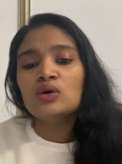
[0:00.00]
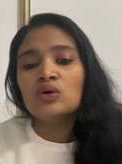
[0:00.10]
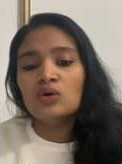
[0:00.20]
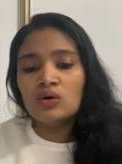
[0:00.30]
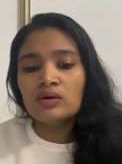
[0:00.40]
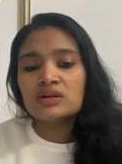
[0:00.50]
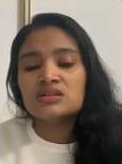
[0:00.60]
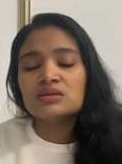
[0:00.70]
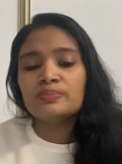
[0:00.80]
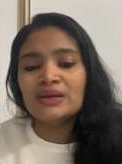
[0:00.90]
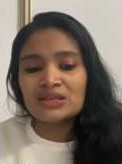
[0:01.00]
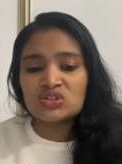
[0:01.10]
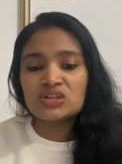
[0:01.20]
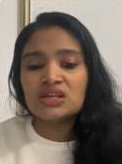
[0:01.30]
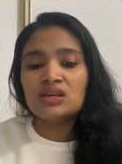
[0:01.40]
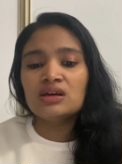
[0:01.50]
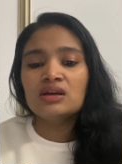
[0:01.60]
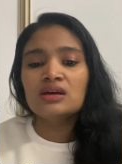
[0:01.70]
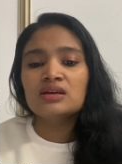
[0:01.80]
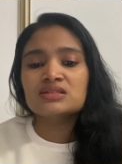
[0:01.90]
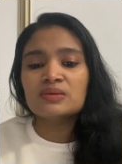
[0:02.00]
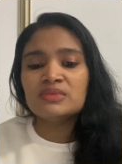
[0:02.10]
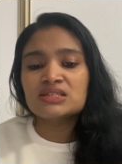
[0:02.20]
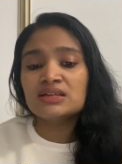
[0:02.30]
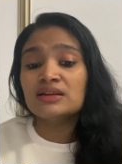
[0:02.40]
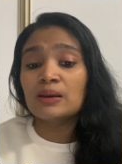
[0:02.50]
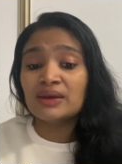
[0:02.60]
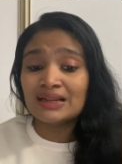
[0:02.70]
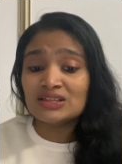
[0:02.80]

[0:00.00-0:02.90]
or PhD submitted in Chemical